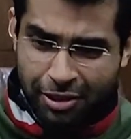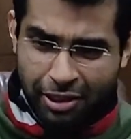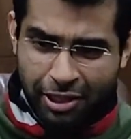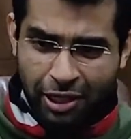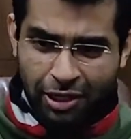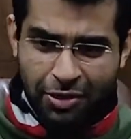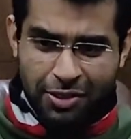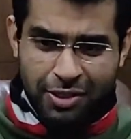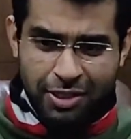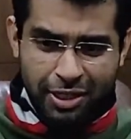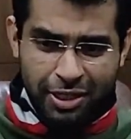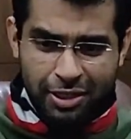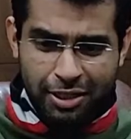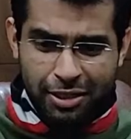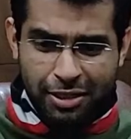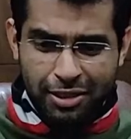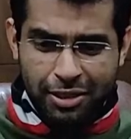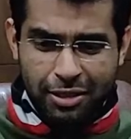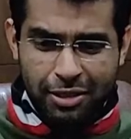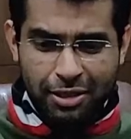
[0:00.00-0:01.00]
Can you see it?
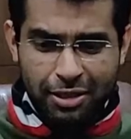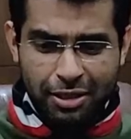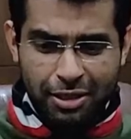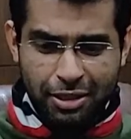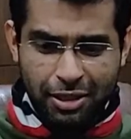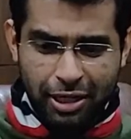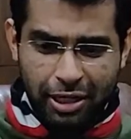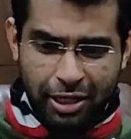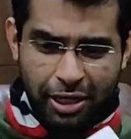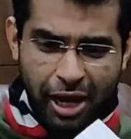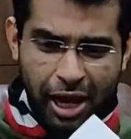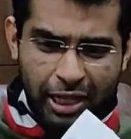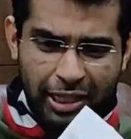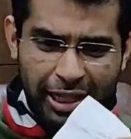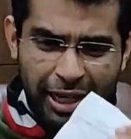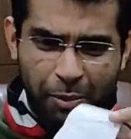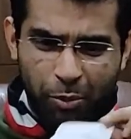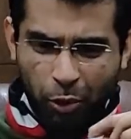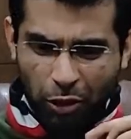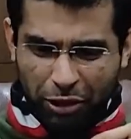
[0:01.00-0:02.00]
Like, I
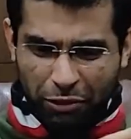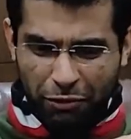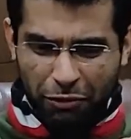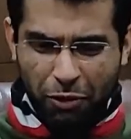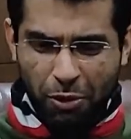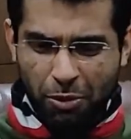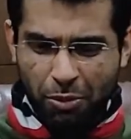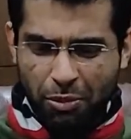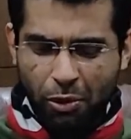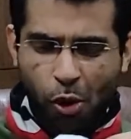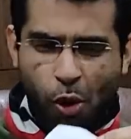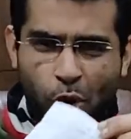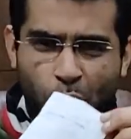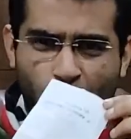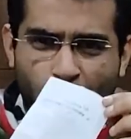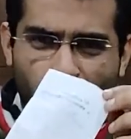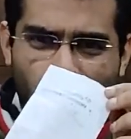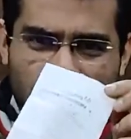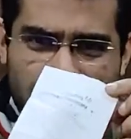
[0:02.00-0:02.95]
think I bought them from Hong Kong